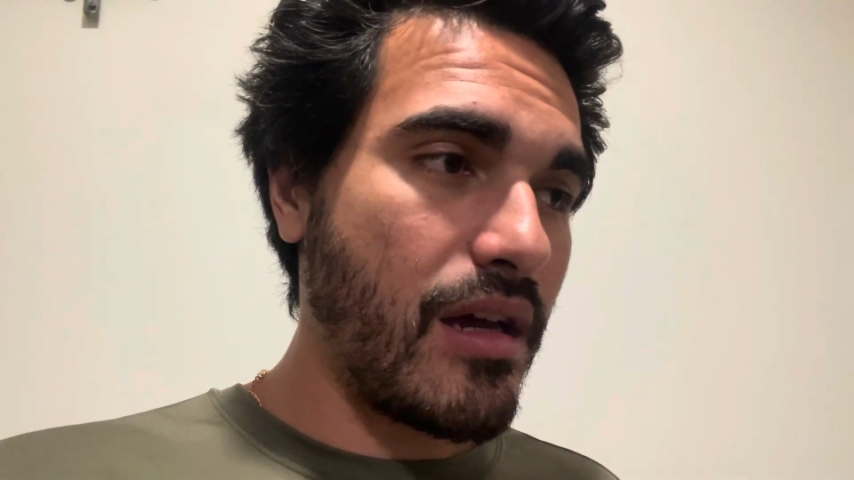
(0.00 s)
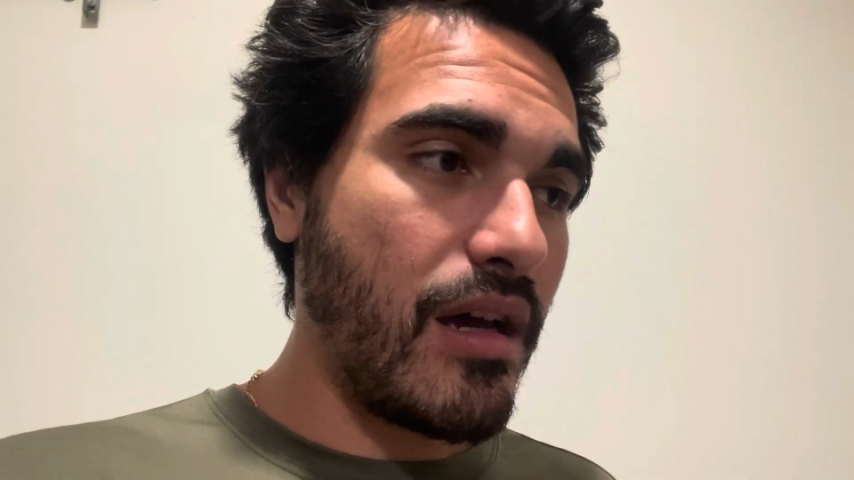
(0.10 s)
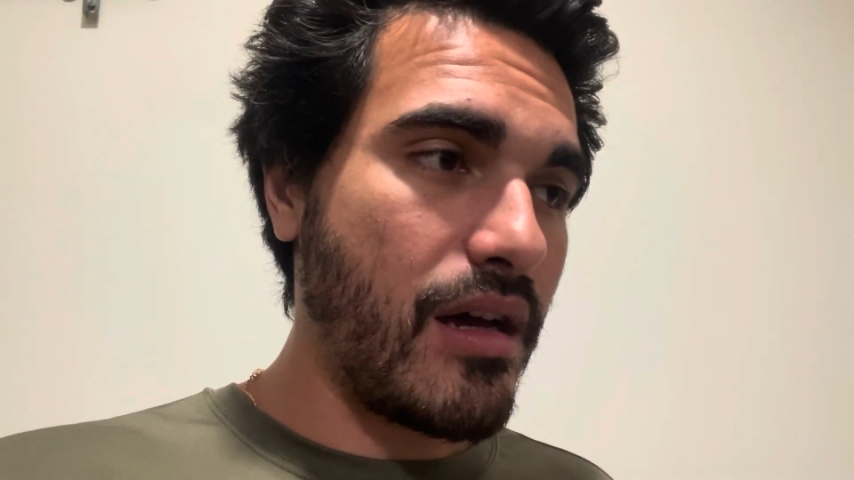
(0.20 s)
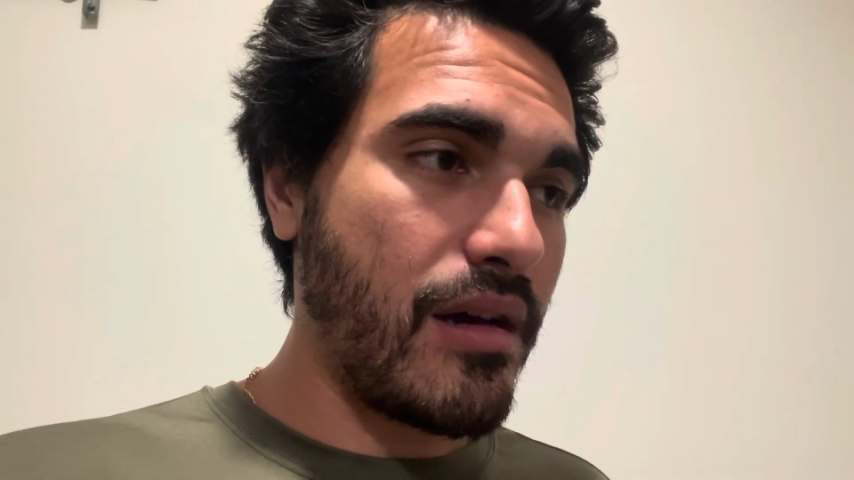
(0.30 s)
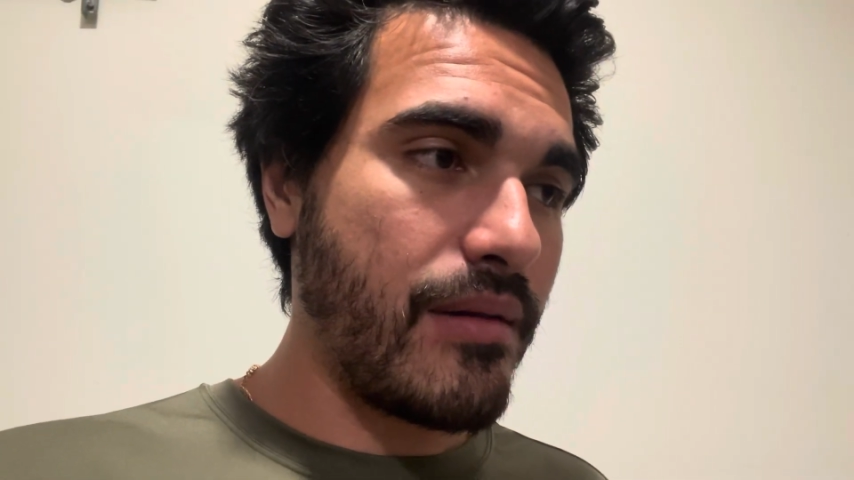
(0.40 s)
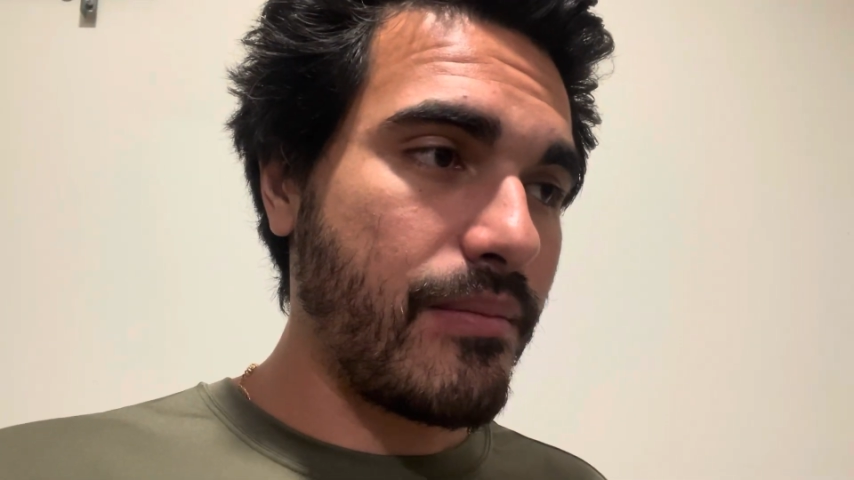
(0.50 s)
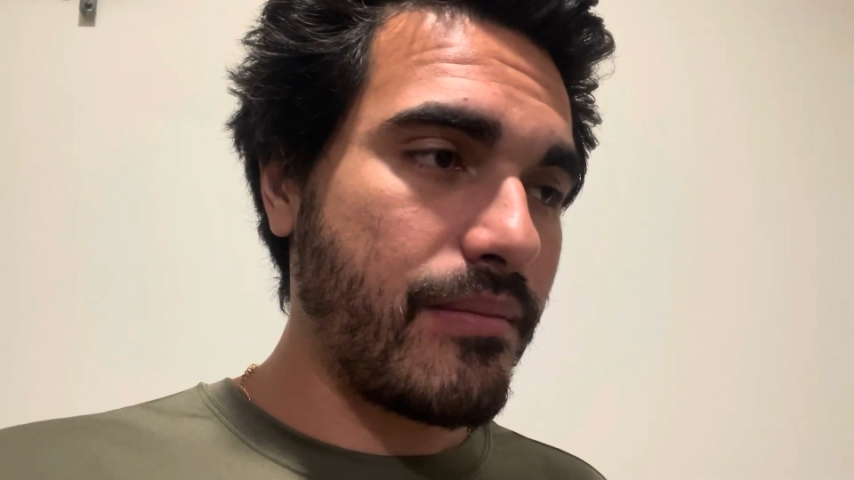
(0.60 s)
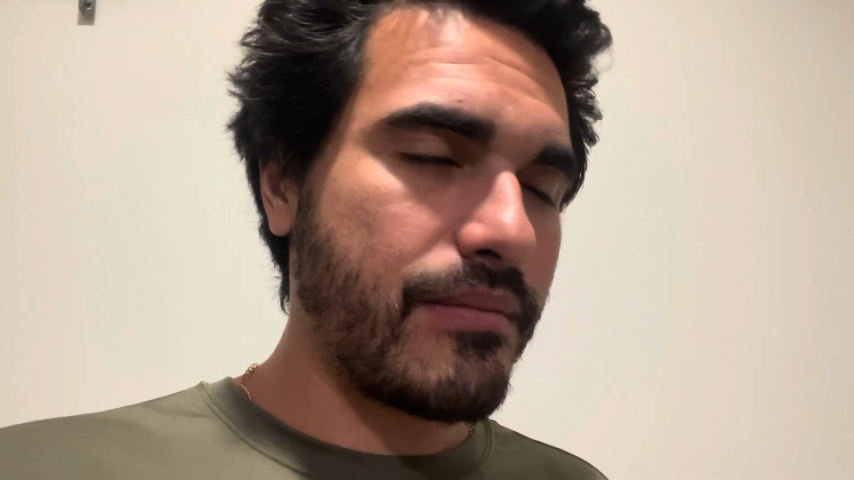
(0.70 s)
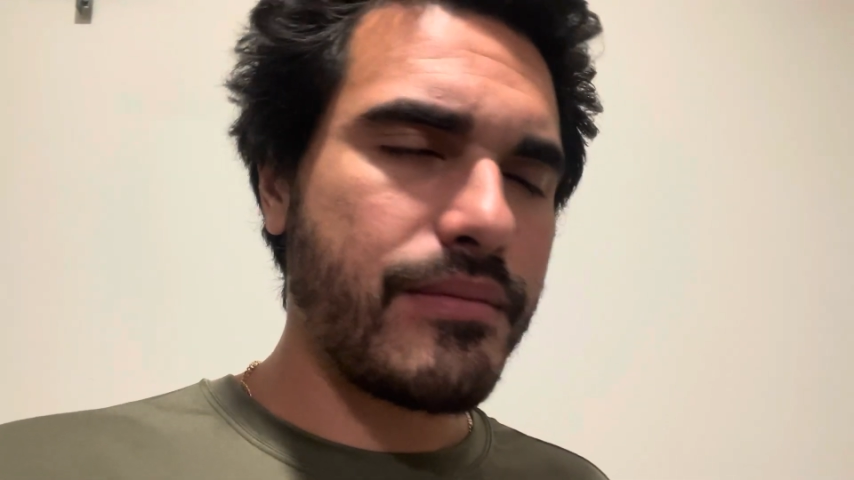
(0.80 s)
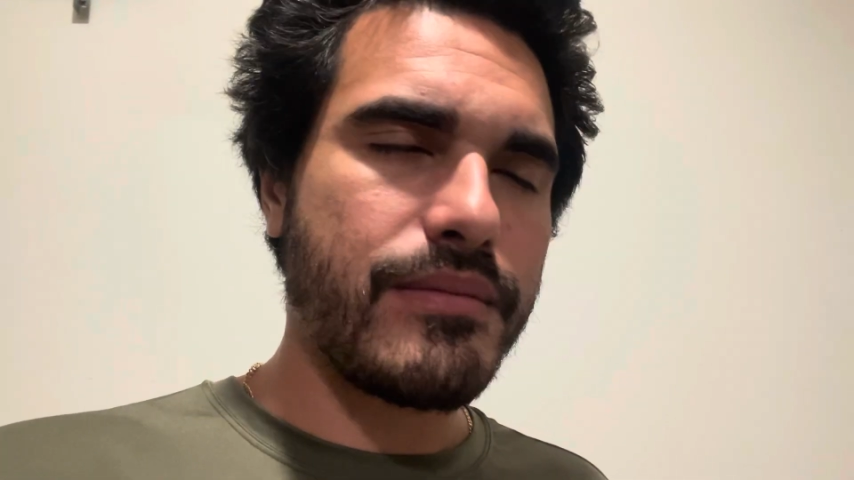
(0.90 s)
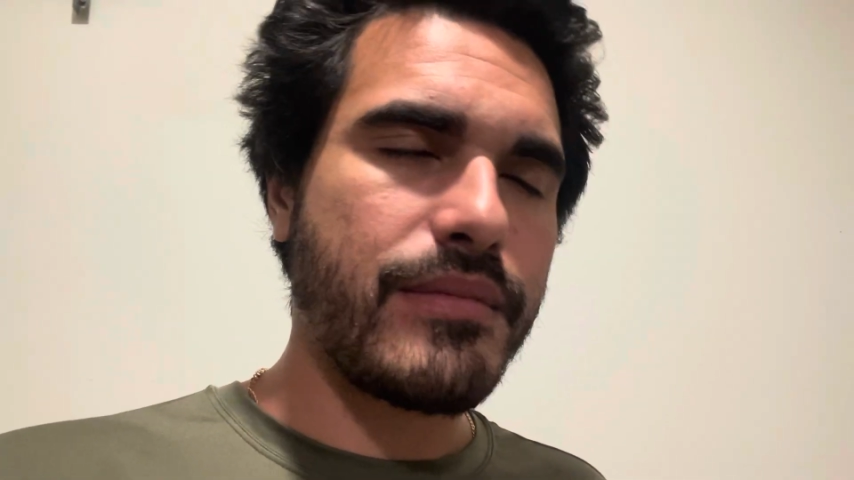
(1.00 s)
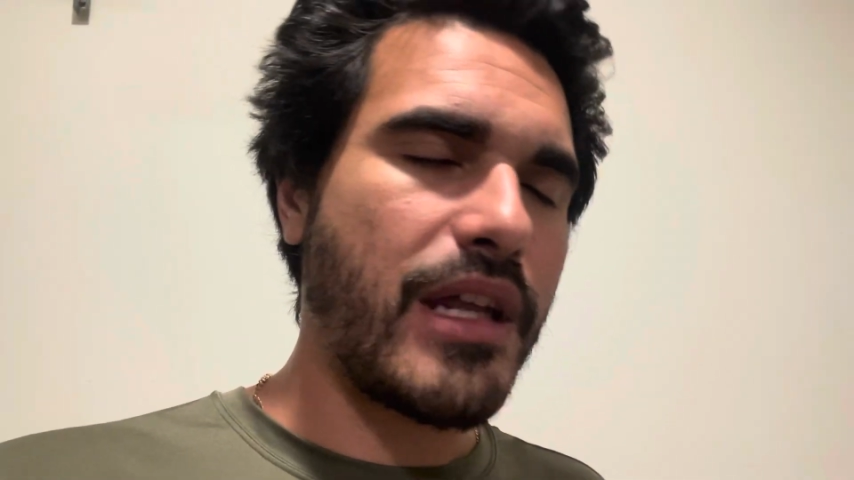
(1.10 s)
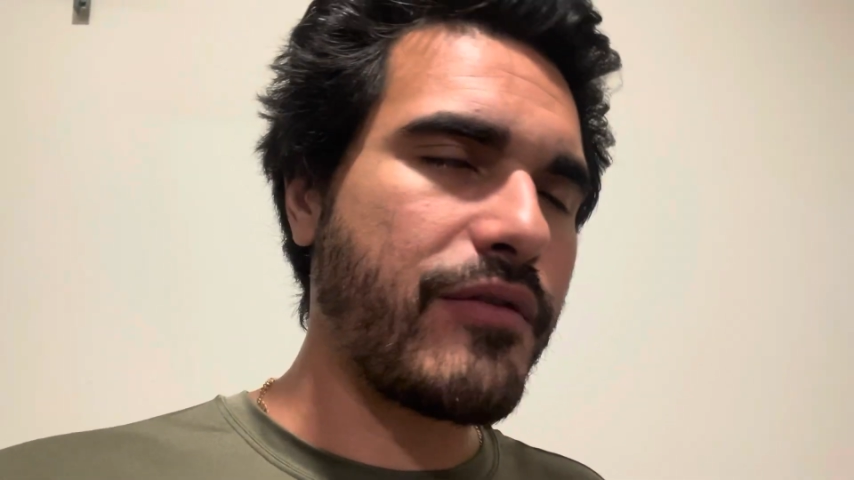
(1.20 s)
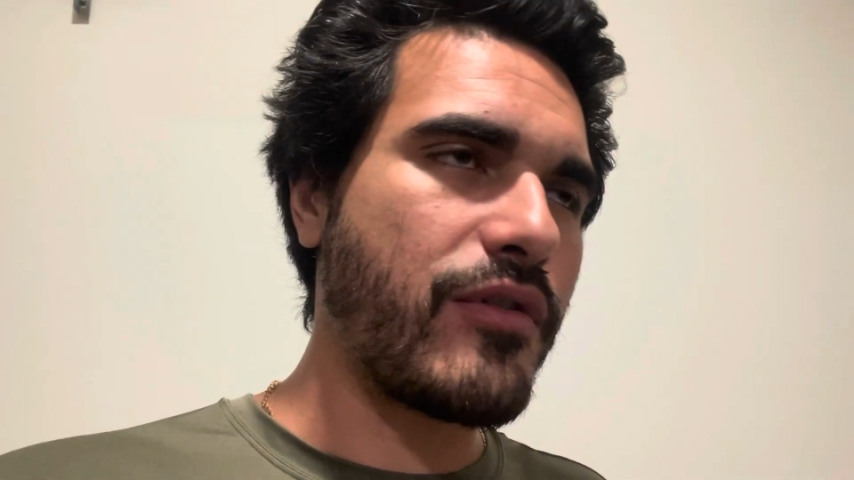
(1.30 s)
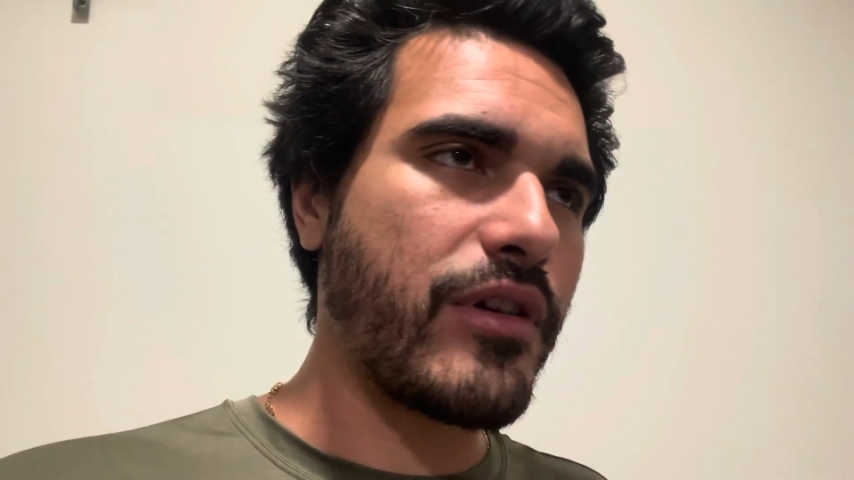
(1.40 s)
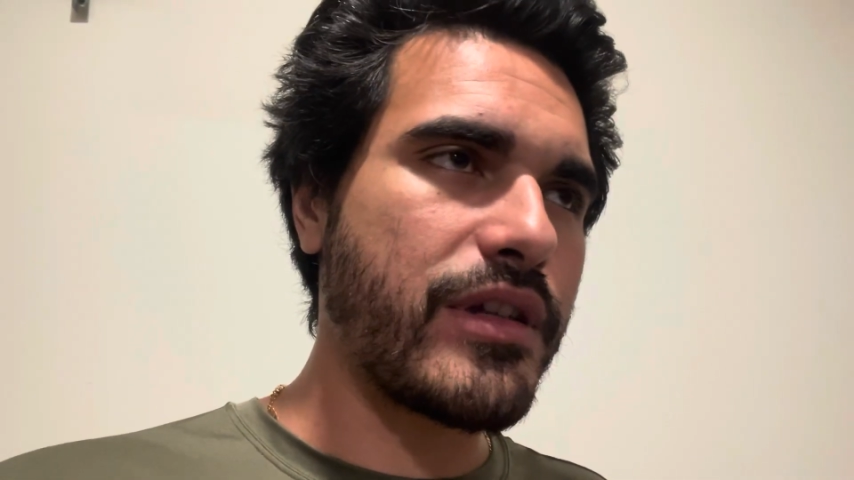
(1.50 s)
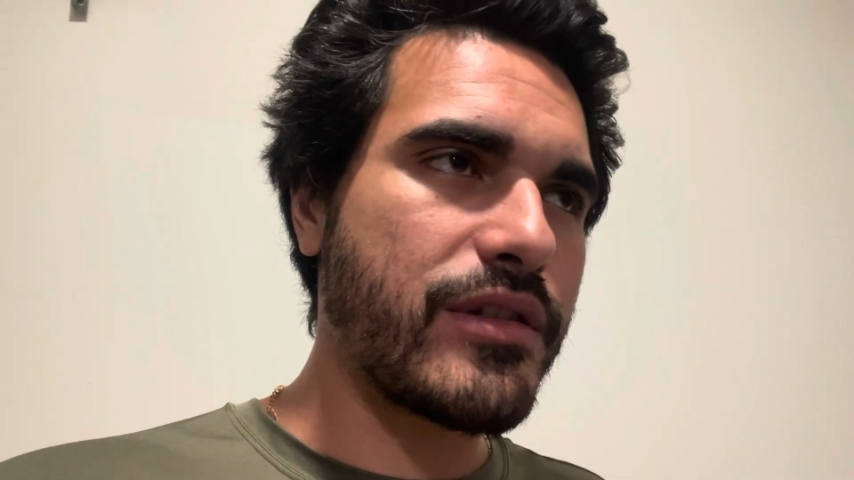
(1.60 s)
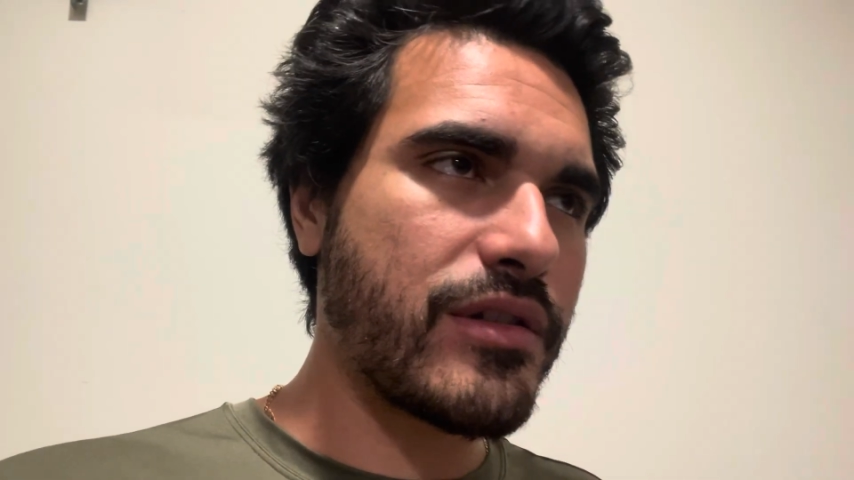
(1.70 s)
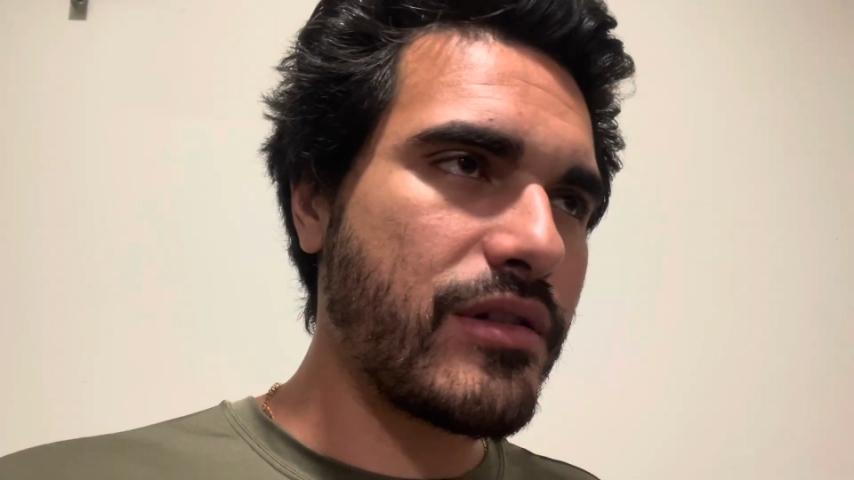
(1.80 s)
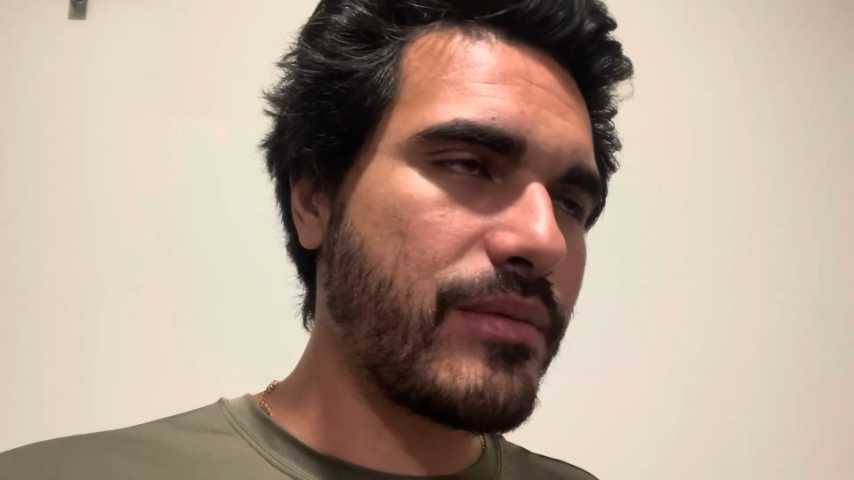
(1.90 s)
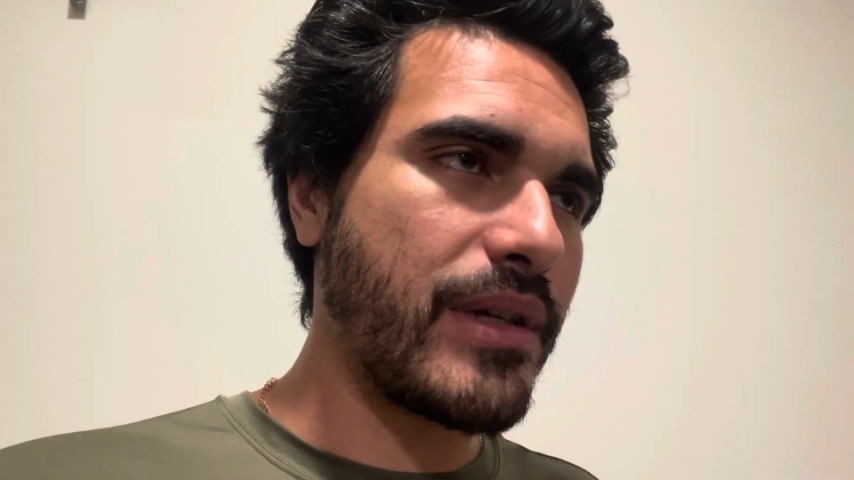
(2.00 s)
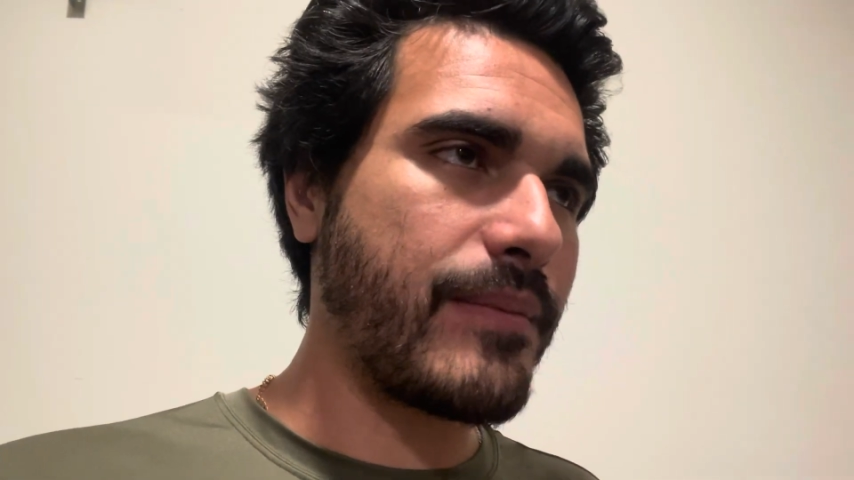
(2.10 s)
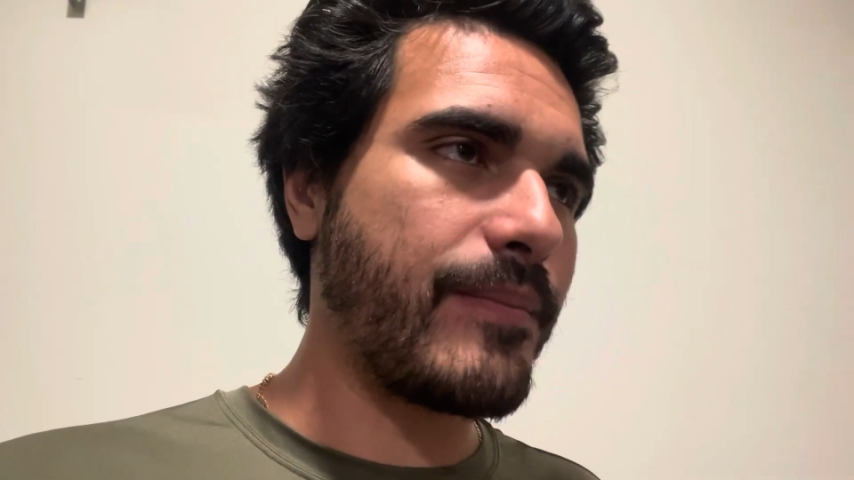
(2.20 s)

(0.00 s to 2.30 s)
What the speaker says: not a 4-inch, excuse me.